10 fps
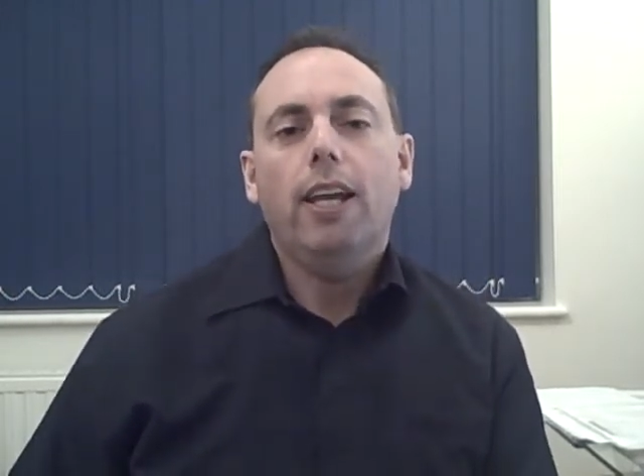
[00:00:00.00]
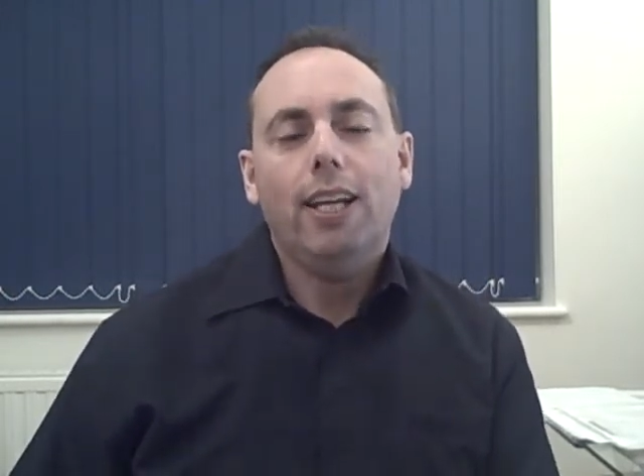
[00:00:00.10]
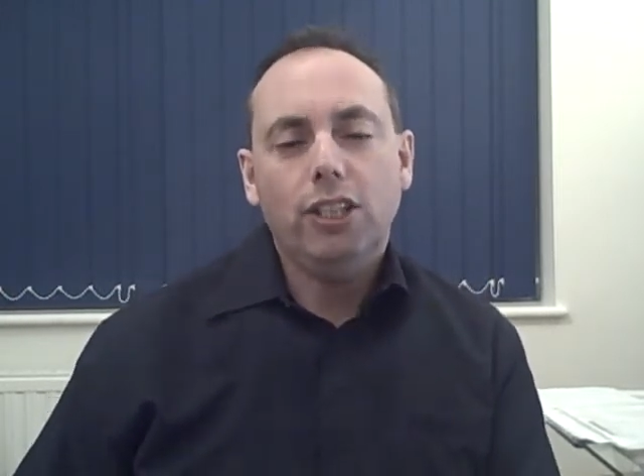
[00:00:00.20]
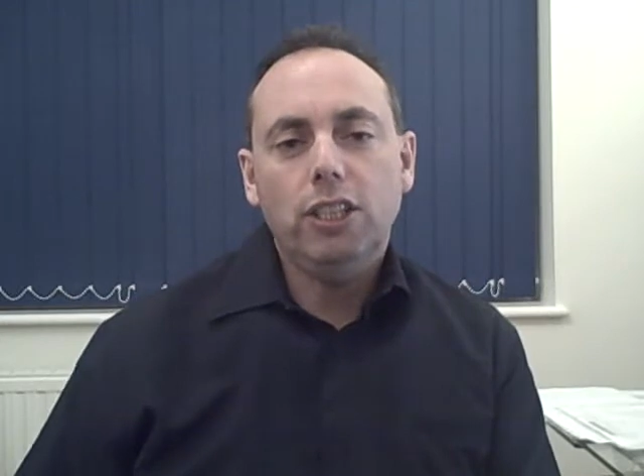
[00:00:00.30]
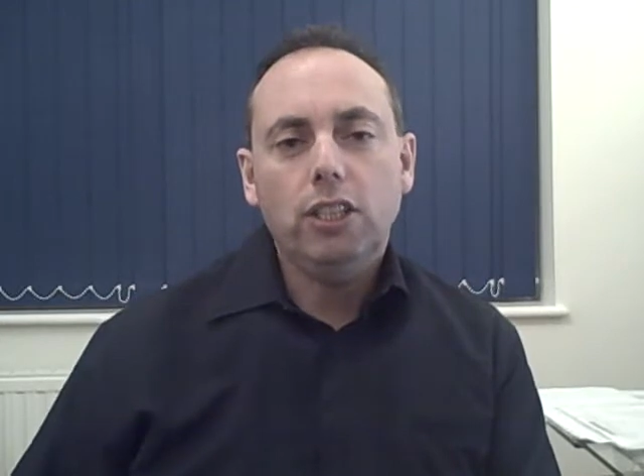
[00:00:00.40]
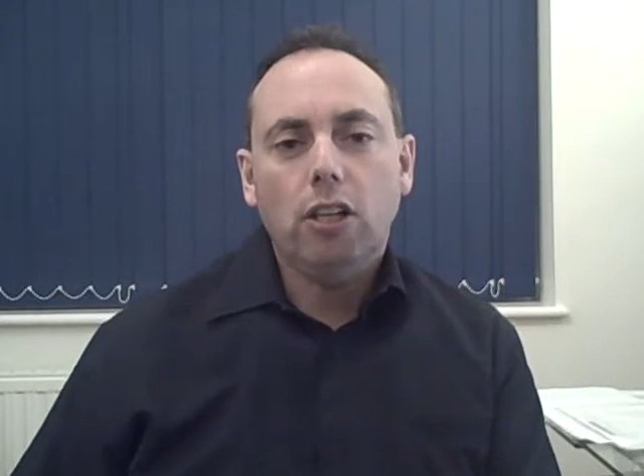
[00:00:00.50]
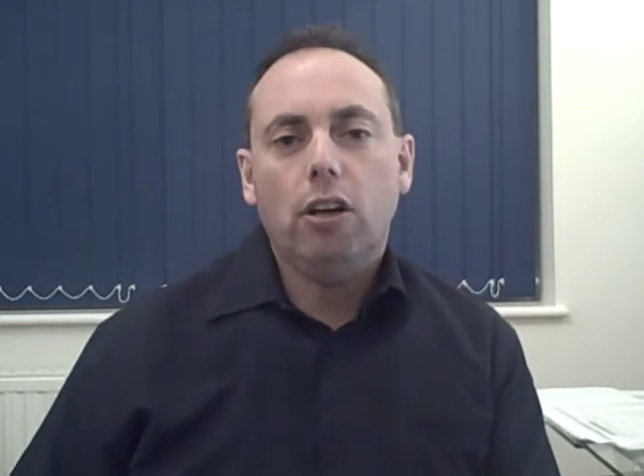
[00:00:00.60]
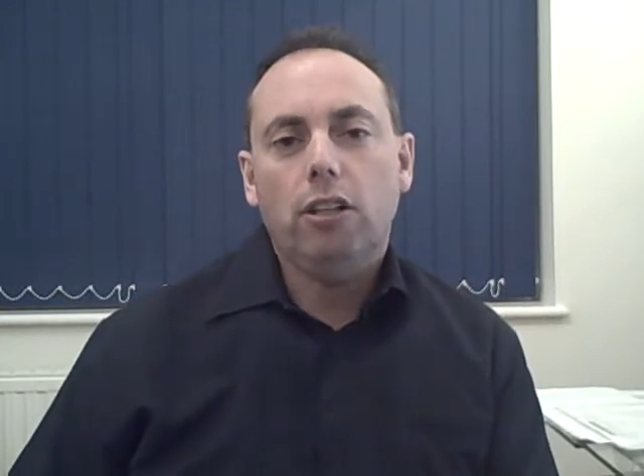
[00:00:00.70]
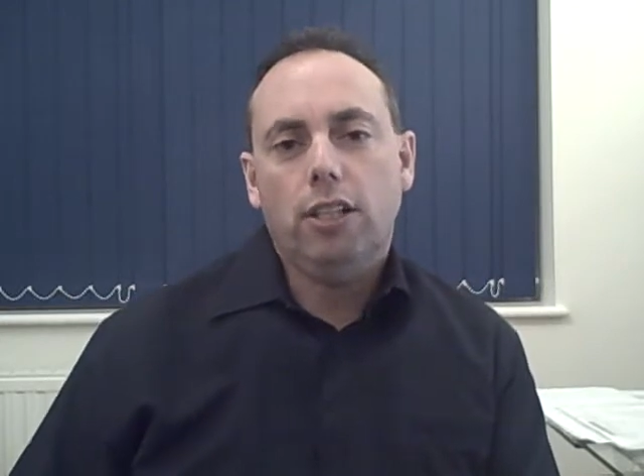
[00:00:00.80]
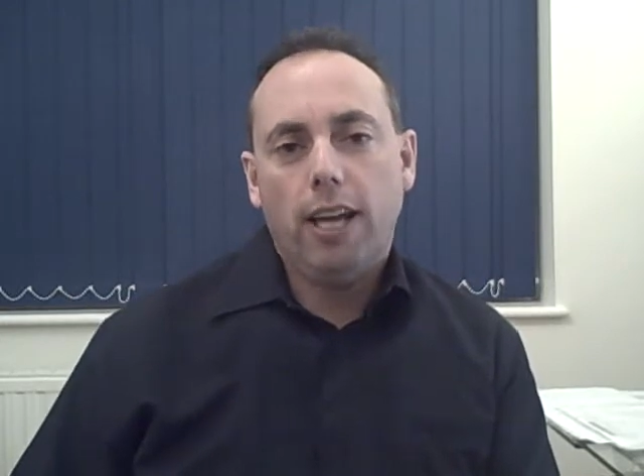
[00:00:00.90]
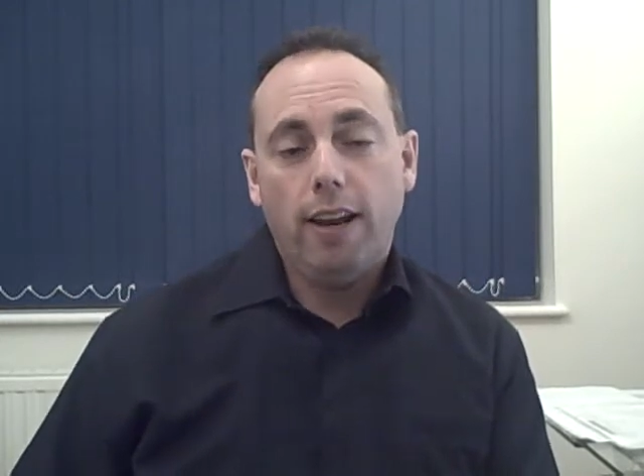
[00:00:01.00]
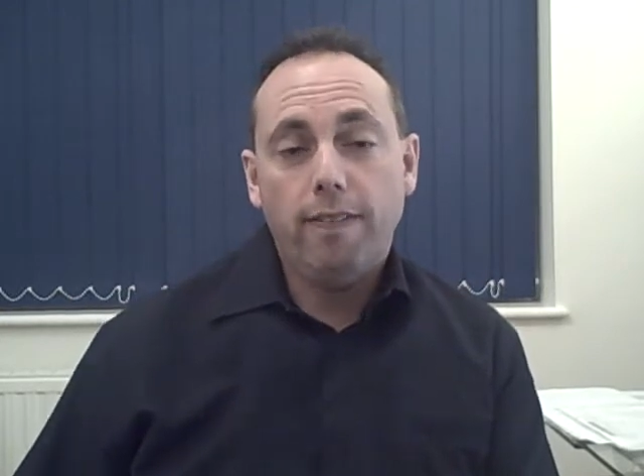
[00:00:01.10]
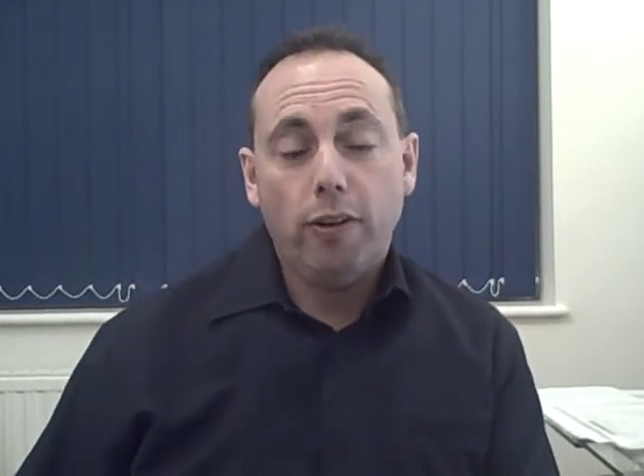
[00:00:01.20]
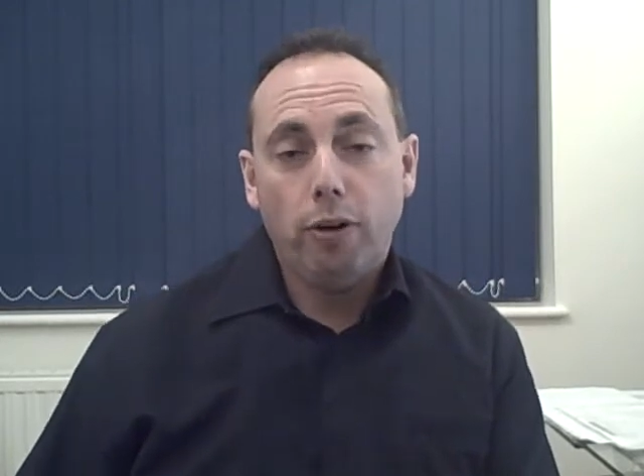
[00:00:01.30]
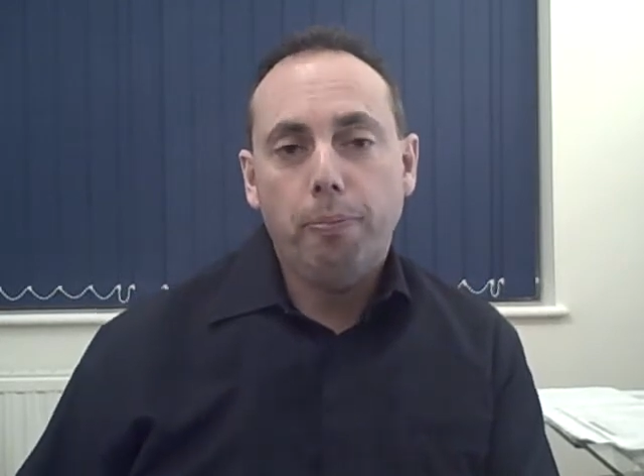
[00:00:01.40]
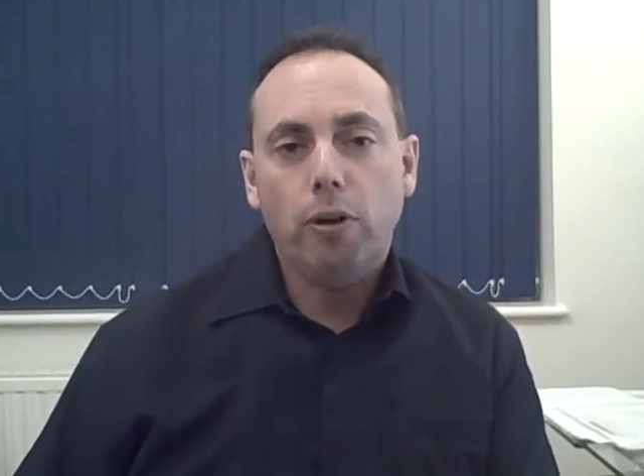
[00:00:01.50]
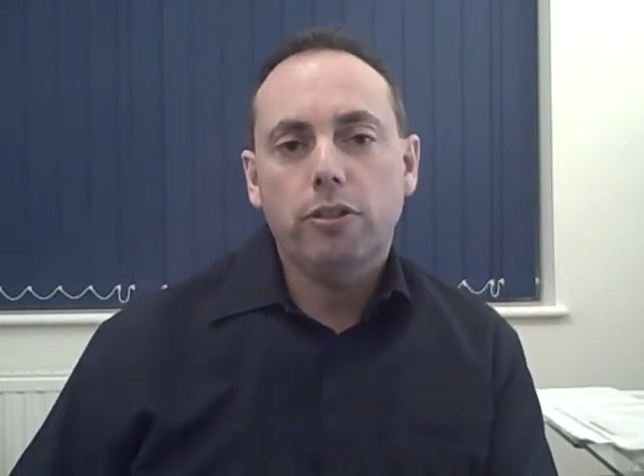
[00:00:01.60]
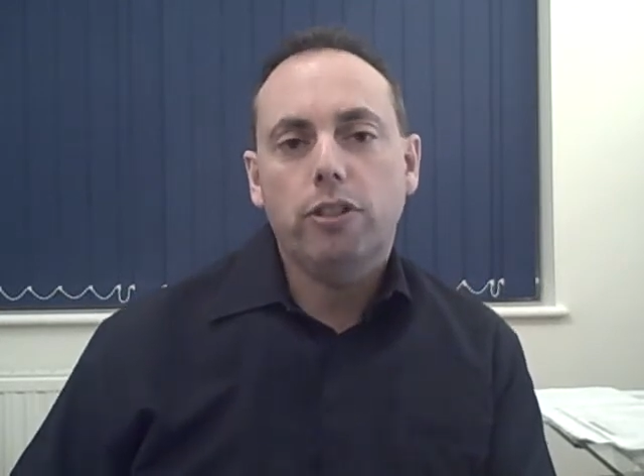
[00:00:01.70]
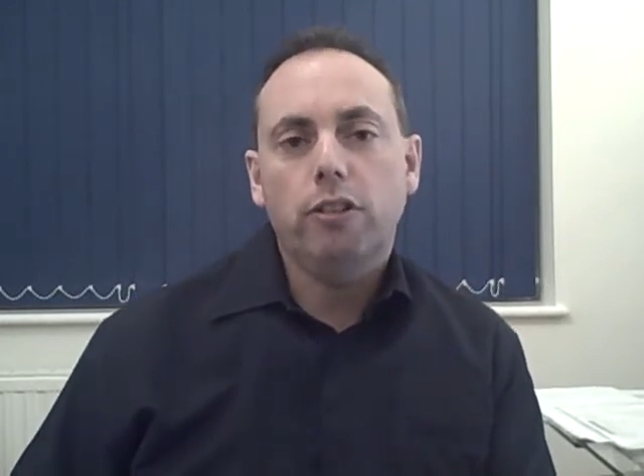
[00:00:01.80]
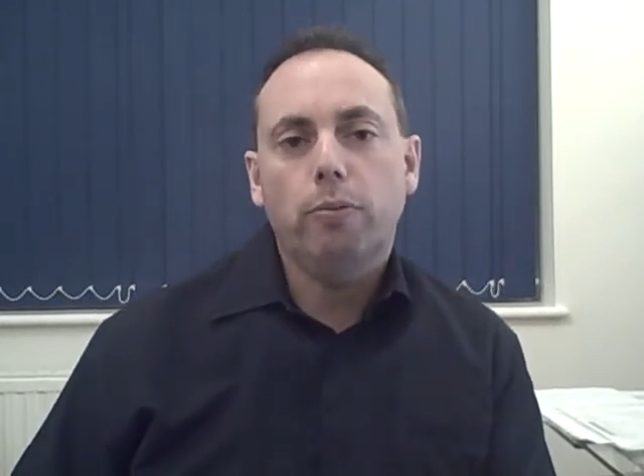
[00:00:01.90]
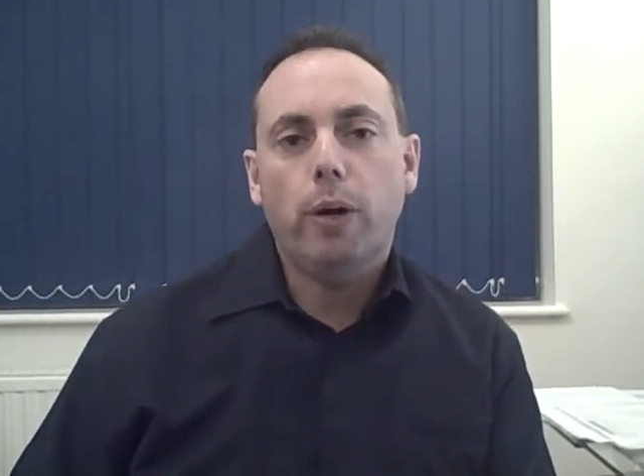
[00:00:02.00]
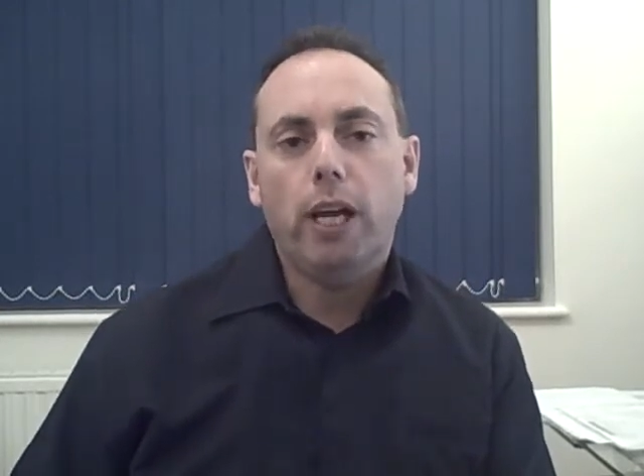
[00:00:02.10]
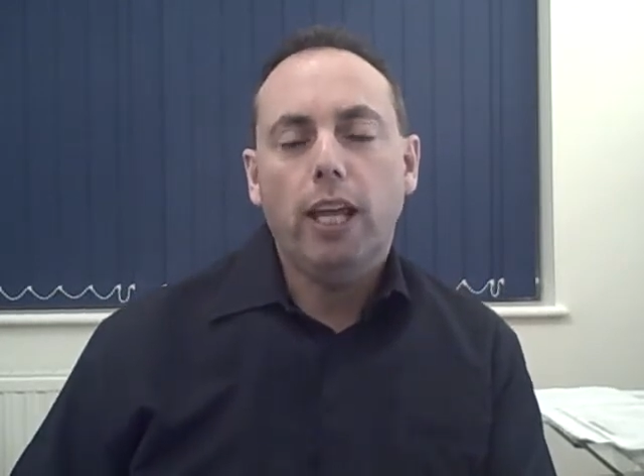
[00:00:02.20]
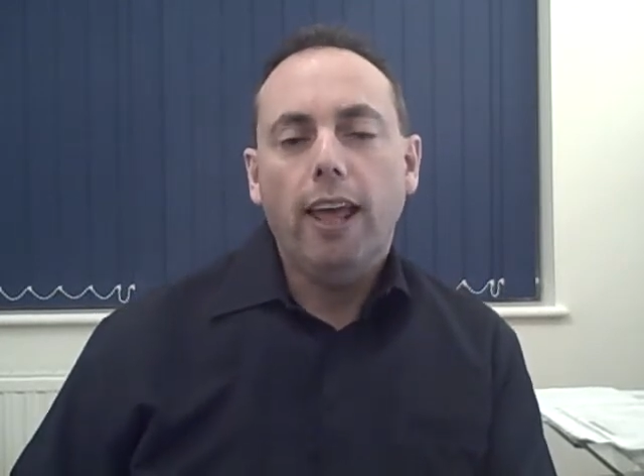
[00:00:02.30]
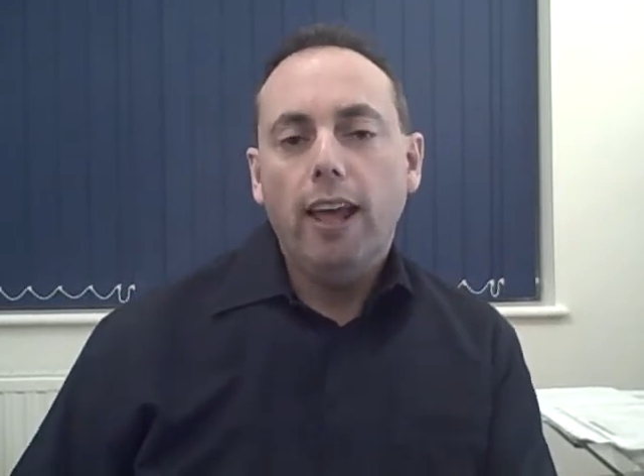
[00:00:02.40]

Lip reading: Actually start your day in a very positive way.